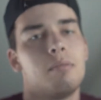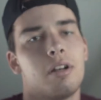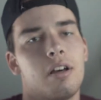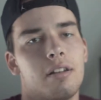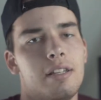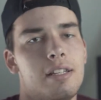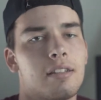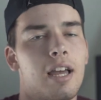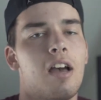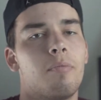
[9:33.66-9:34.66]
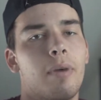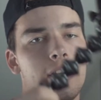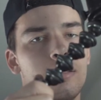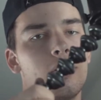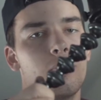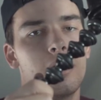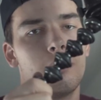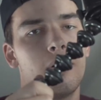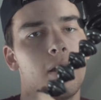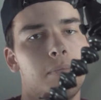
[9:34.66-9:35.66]
but not least, I have my Gorilla
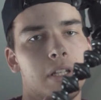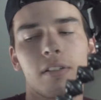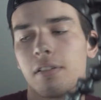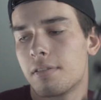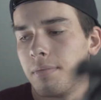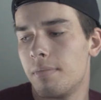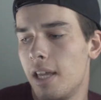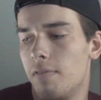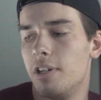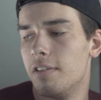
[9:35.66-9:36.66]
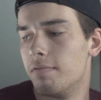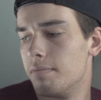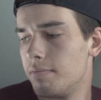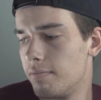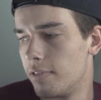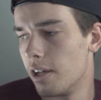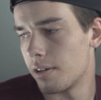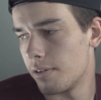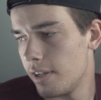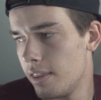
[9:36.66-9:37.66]
Pod, because every
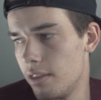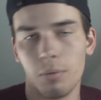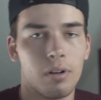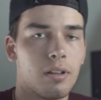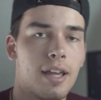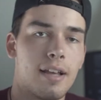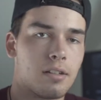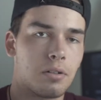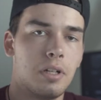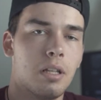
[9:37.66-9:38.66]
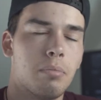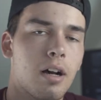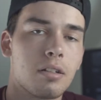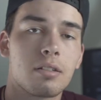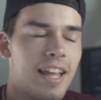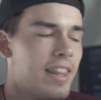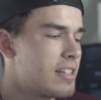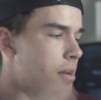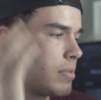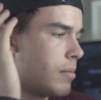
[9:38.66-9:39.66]
vlogger in the world has a Gorilla Pod. And then
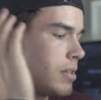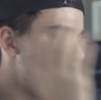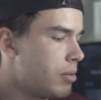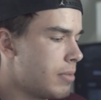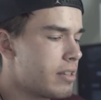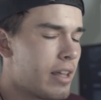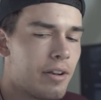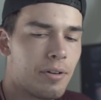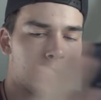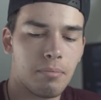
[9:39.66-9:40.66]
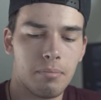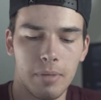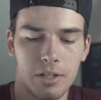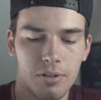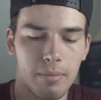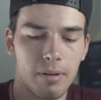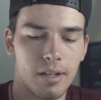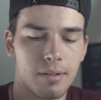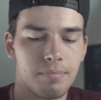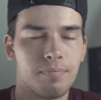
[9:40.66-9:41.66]
sometimes I bring my slider, my
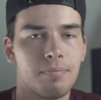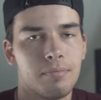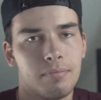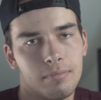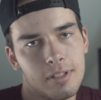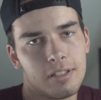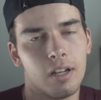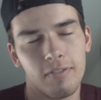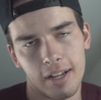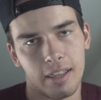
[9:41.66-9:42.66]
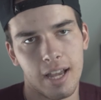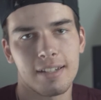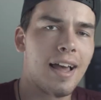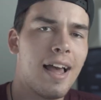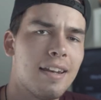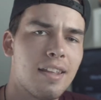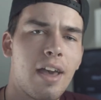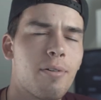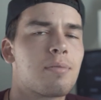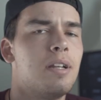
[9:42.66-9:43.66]
tripod, stuff like that. And
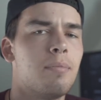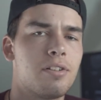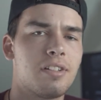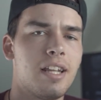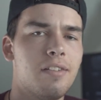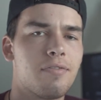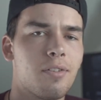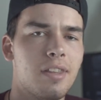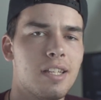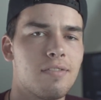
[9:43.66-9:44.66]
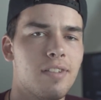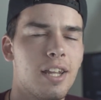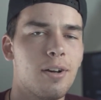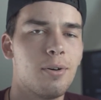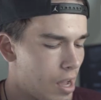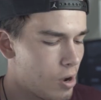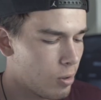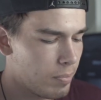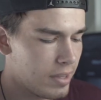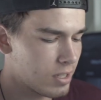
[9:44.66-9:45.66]
that was pretty much it for this video. I
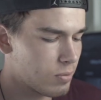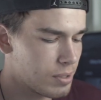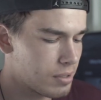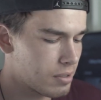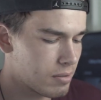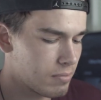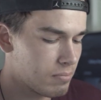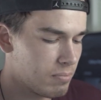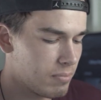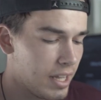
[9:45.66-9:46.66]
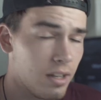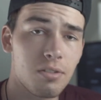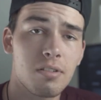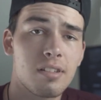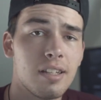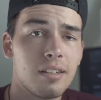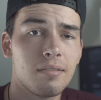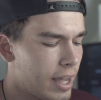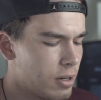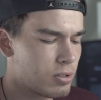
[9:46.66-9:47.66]
hope this was
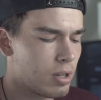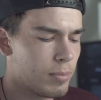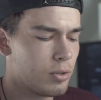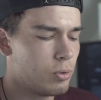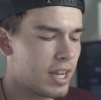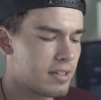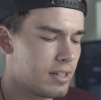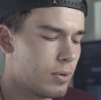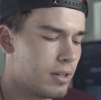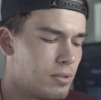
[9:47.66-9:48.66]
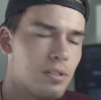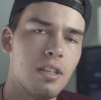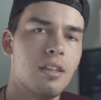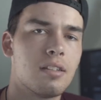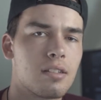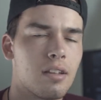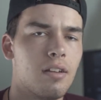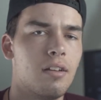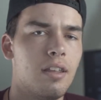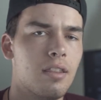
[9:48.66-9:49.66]
interesting. I know someone who actually wanted to see this
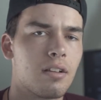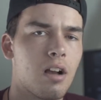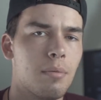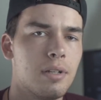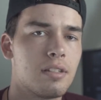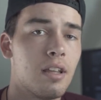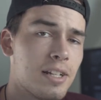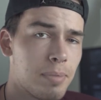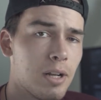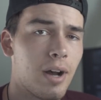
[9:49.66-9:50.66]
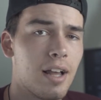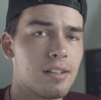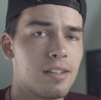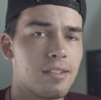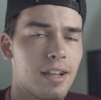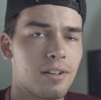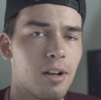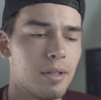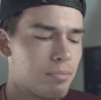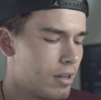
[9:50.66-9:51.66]
in the comments. It's been a while since that
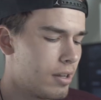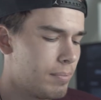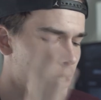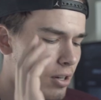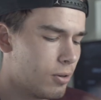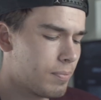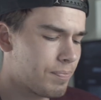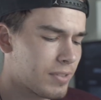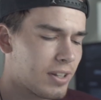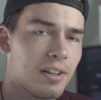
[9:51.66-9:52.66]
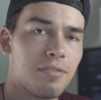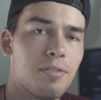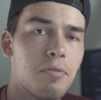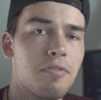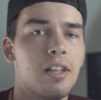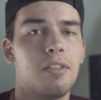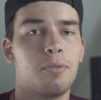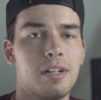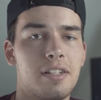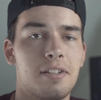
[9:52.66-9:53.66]
comment, but you know, gonna fulfill
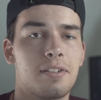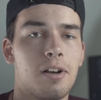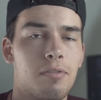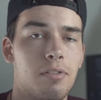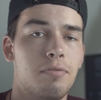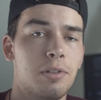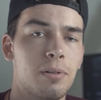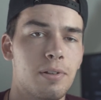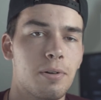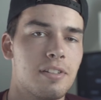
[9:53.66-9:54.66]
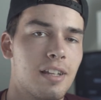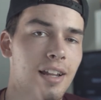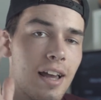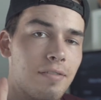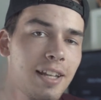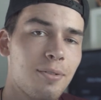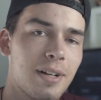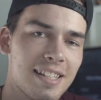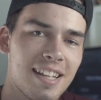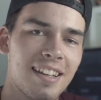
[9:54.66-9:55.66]
the wishes of the few viewers that I have.
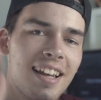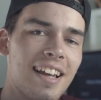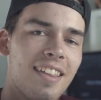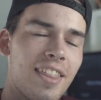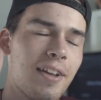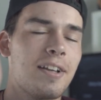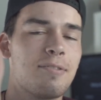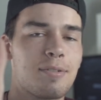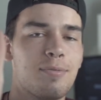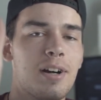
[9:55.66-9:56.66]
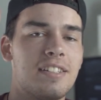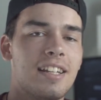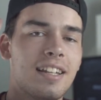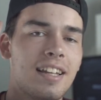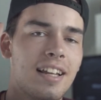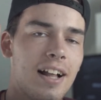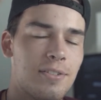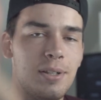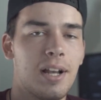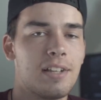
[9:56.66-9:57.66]
Anyways, thank you guys so much for watching. I'll
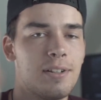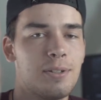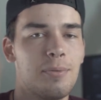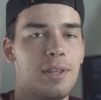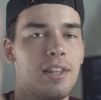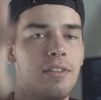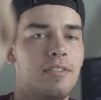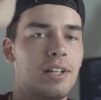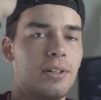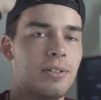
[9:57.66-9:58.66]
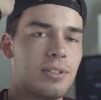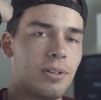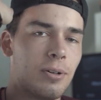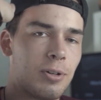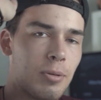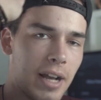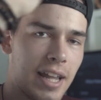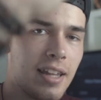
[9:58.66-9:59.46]
see you guys very soon with another video, so goodbye.